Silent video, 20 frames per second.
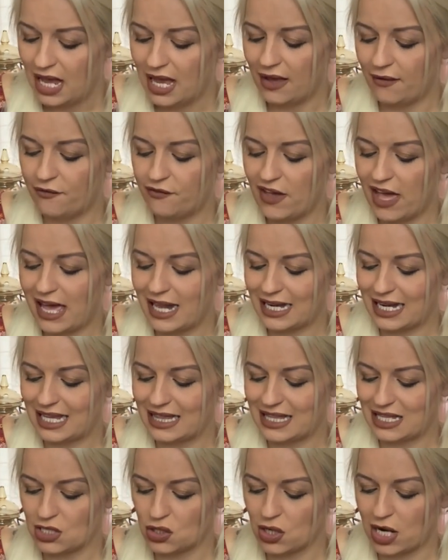And thirdly,
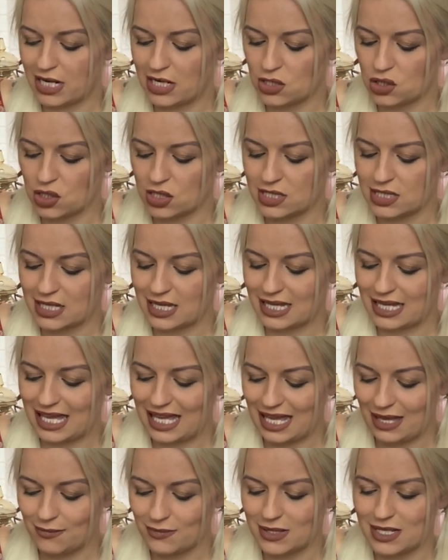they're trying to just
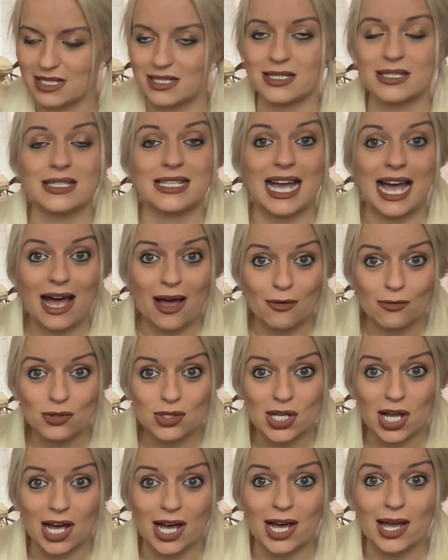keep this
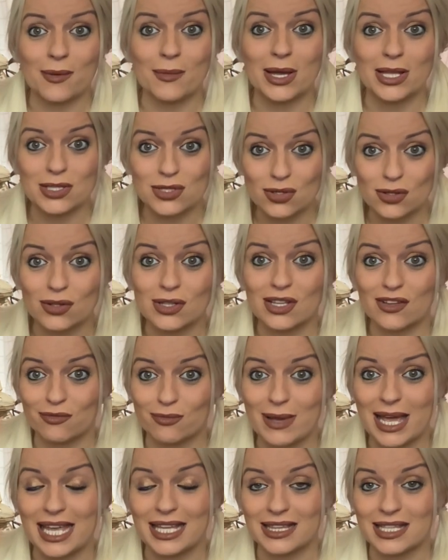downtime until they've
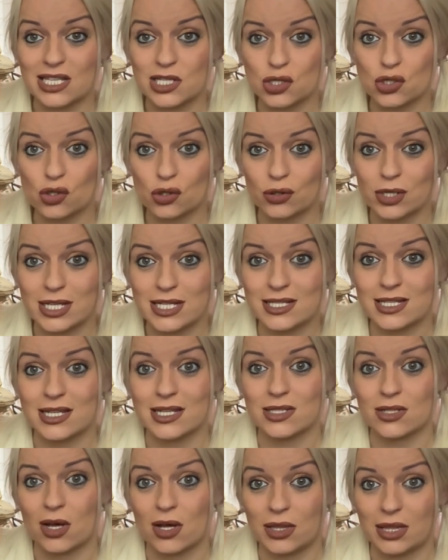made these
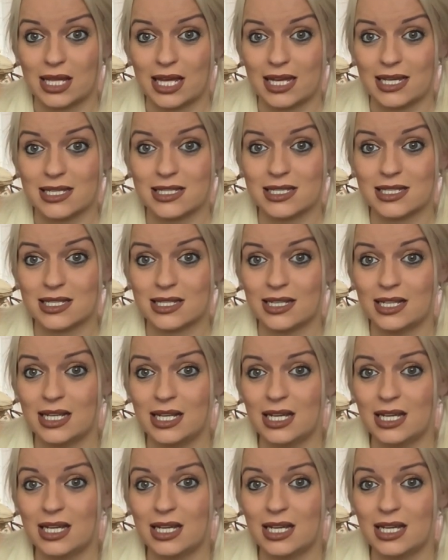choices on this.